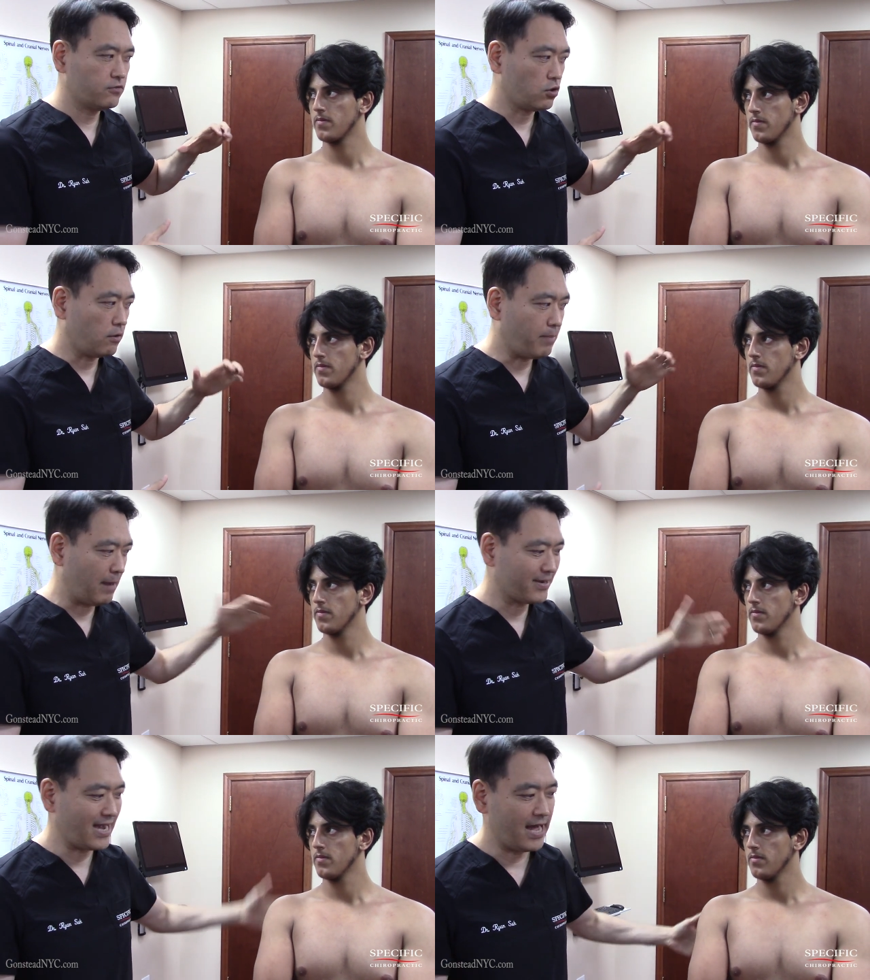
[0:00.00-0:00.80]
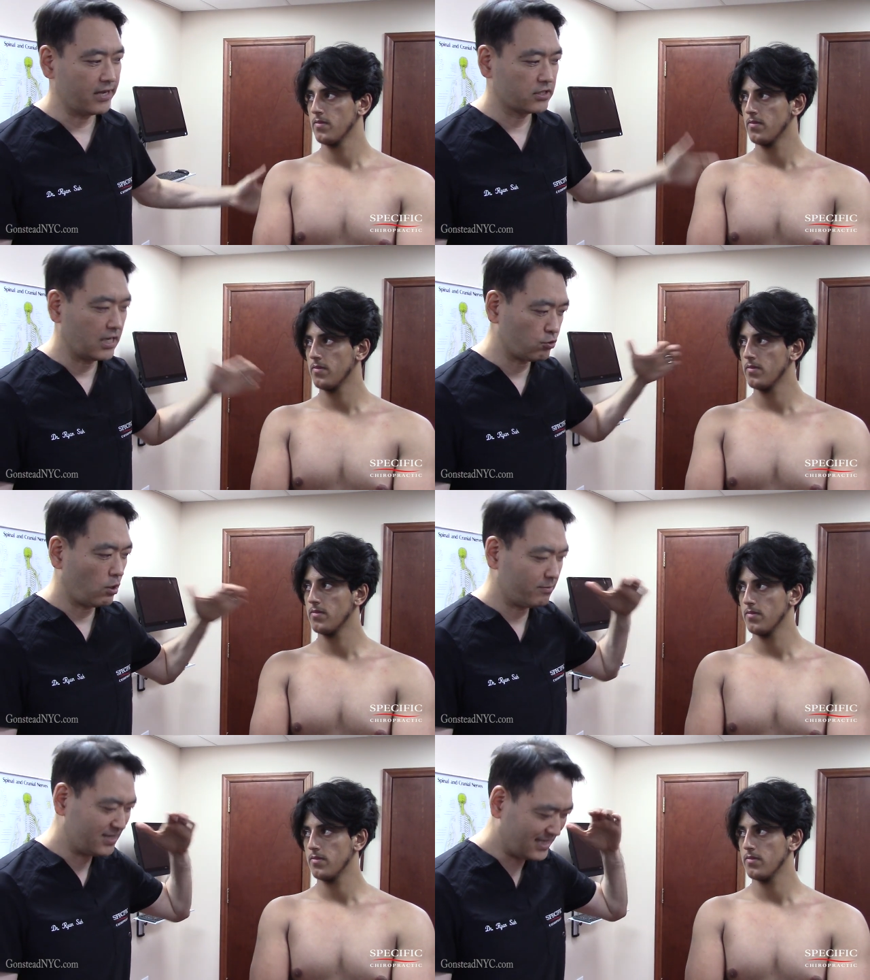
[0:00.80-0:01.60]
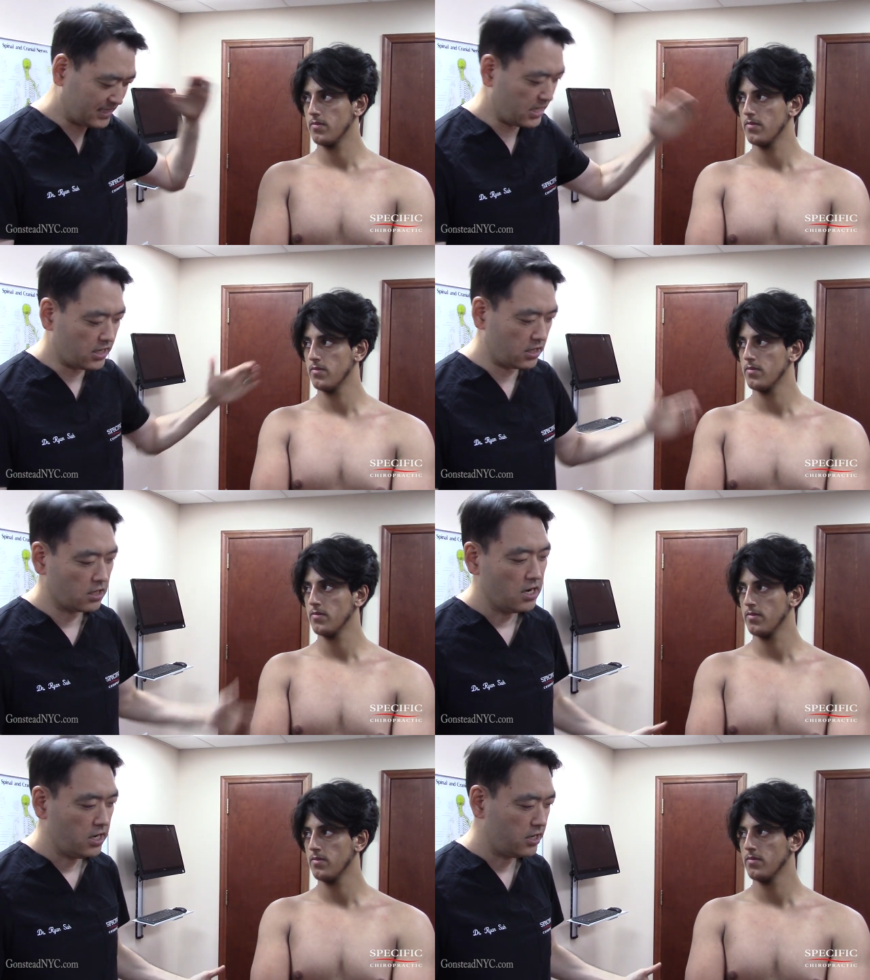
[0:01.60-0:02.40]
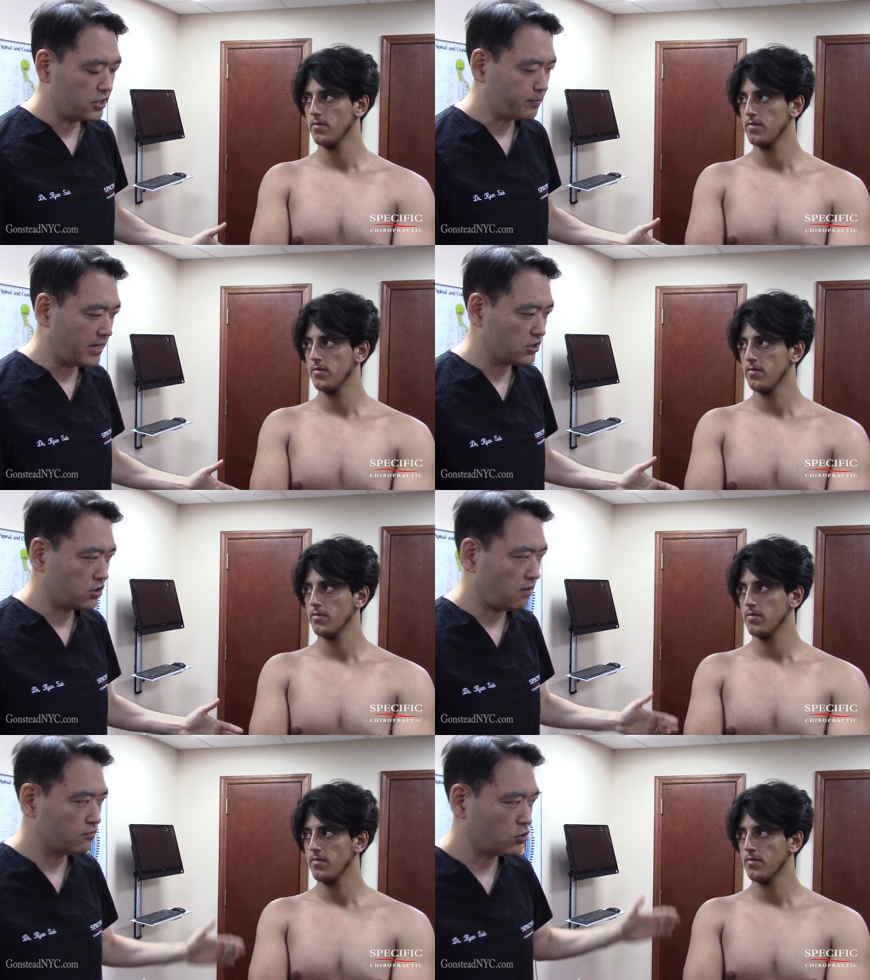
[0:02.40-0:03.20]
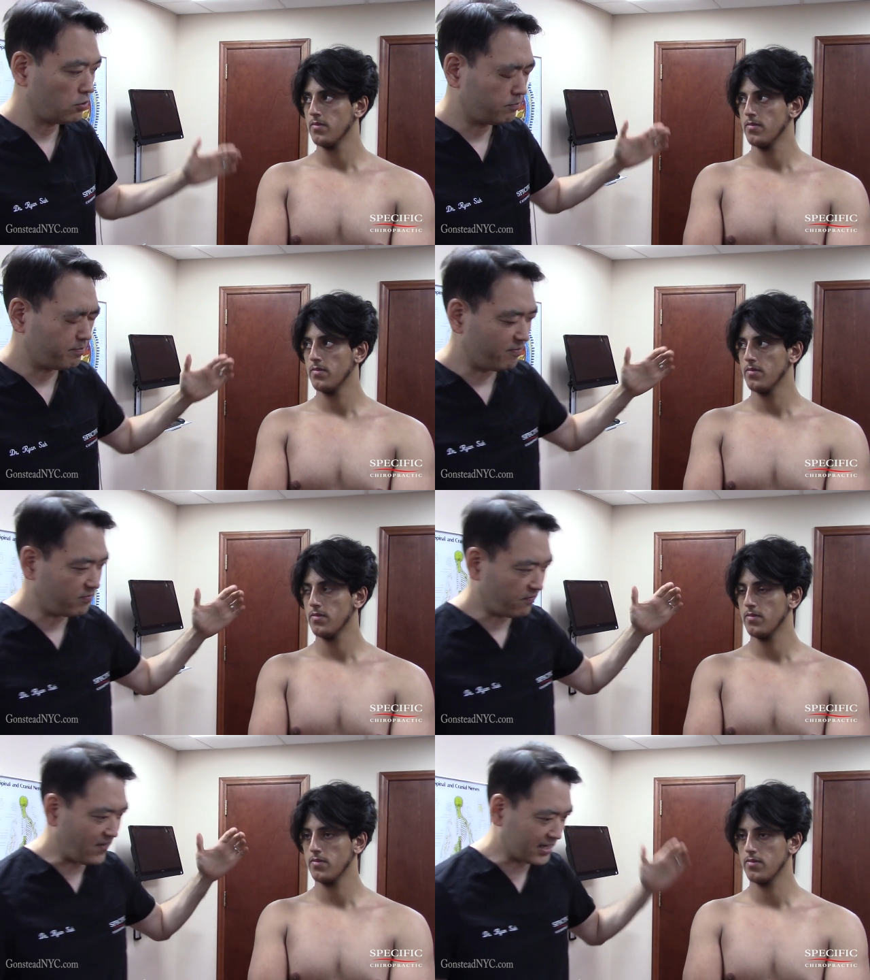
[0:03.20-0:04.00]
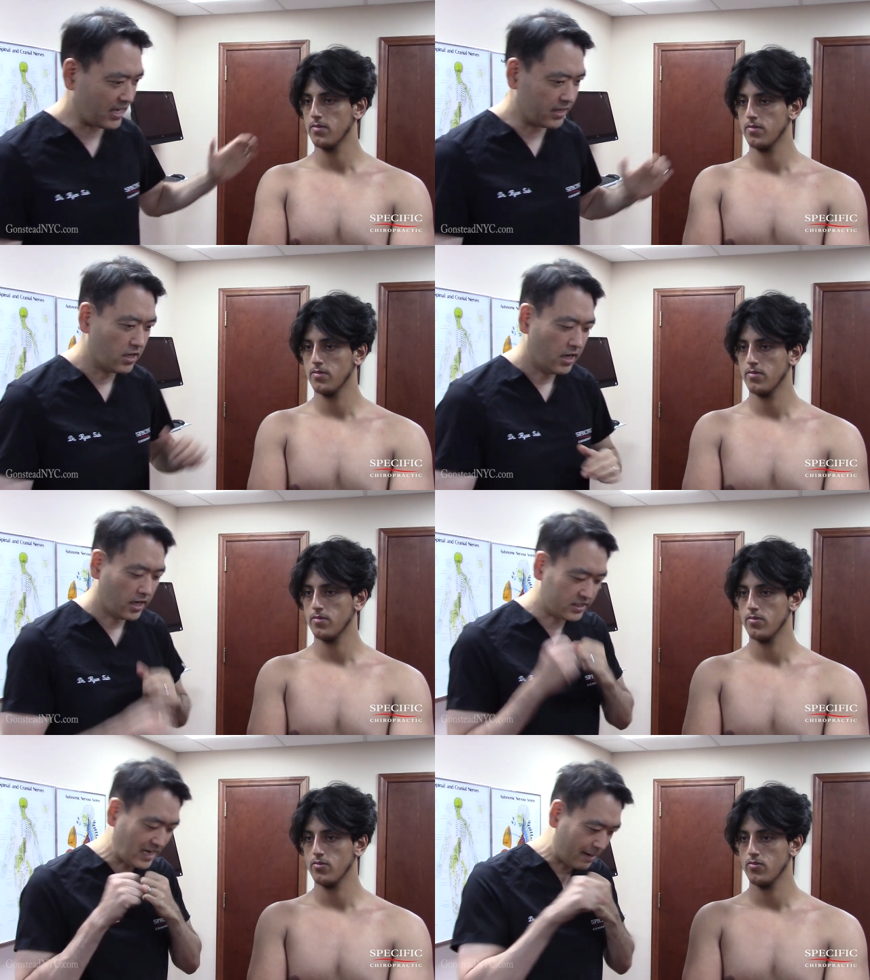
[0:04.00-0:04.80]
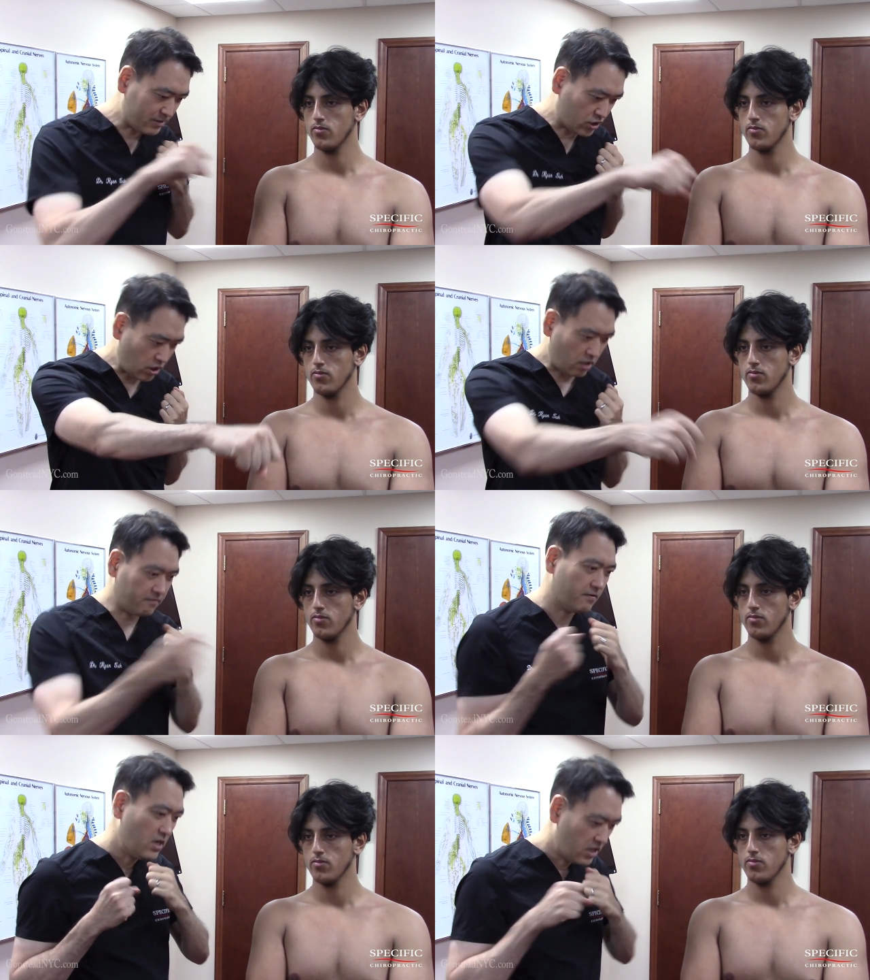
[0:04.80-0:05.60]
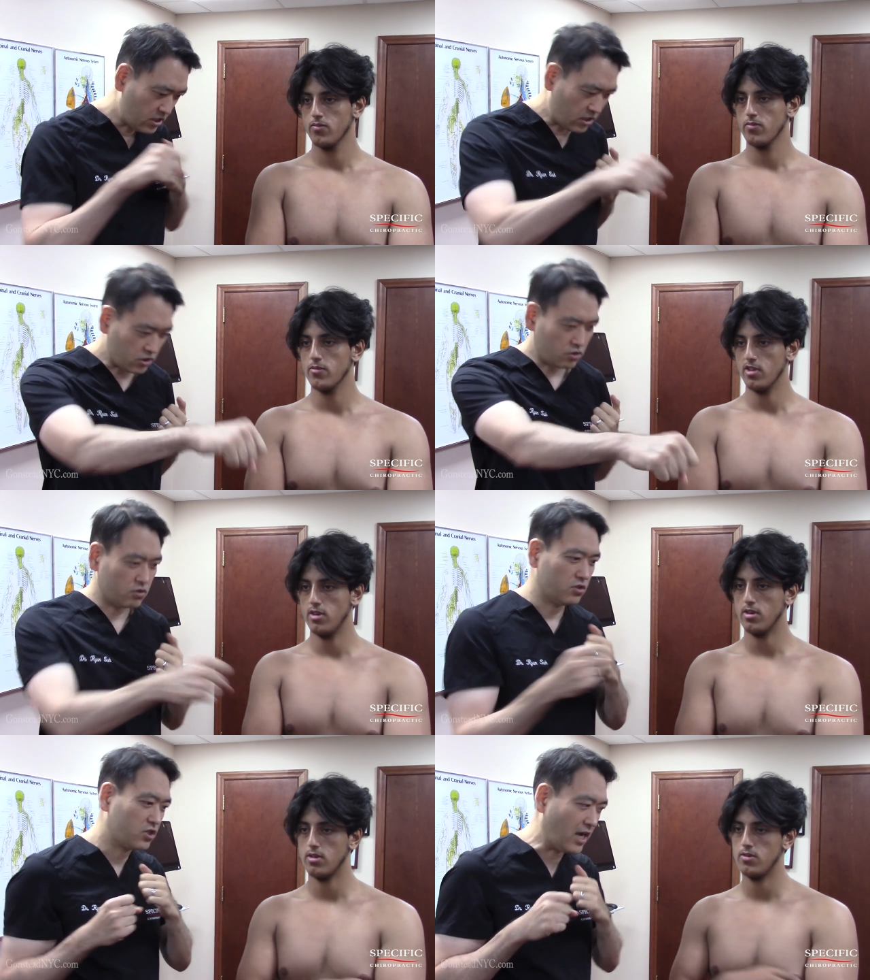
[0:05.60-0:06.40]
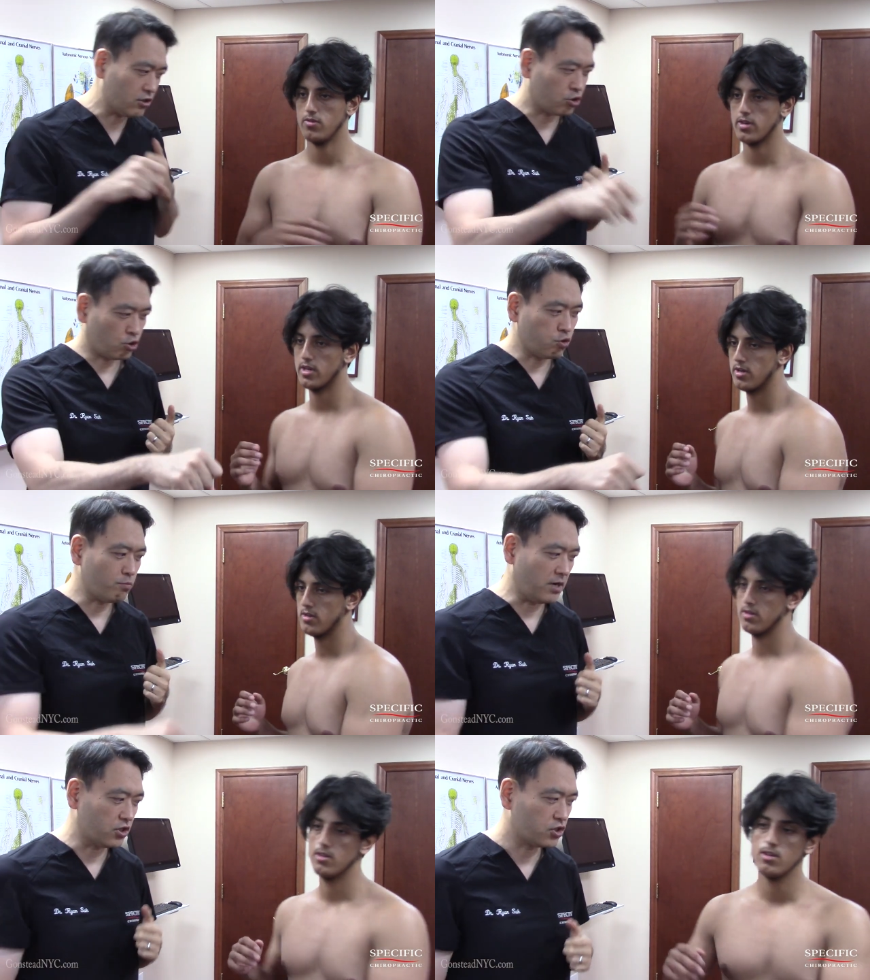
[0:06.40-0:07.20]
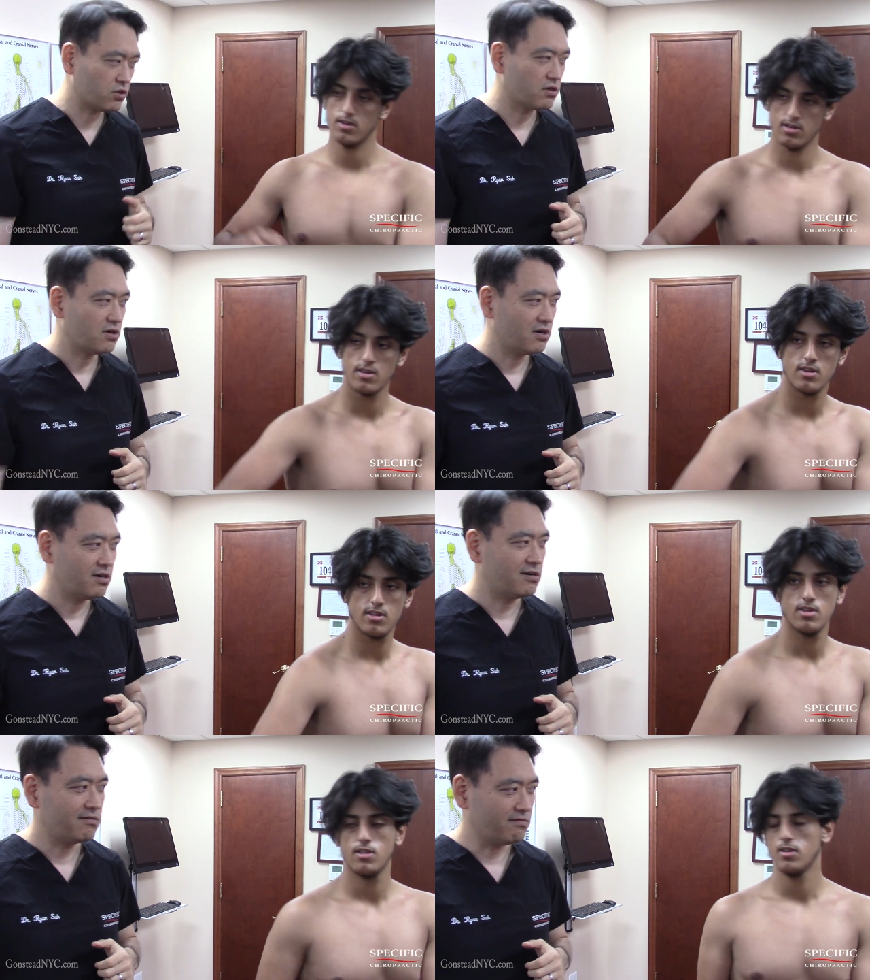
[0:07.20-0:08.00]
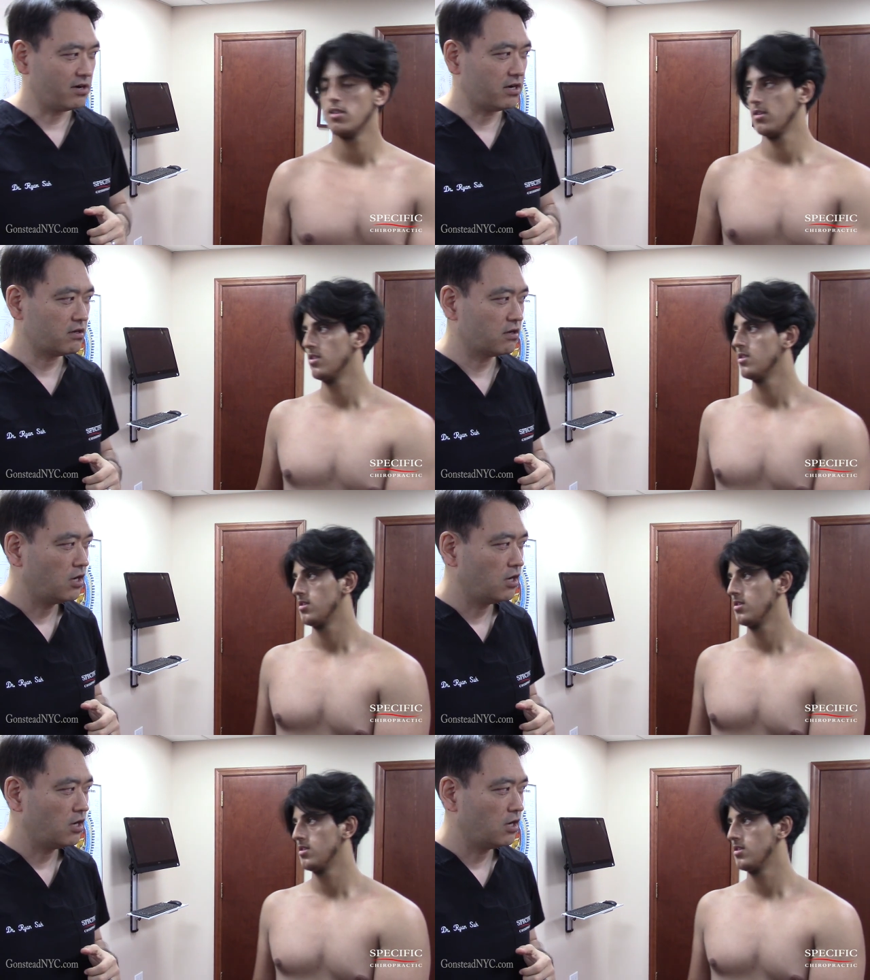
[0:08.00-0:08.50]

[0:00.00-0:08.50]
Speaker 1: So the biomechanics, that's what I'm seeing in the spine itself. So the fact that a jab itself, it doesn't challenge too much, right?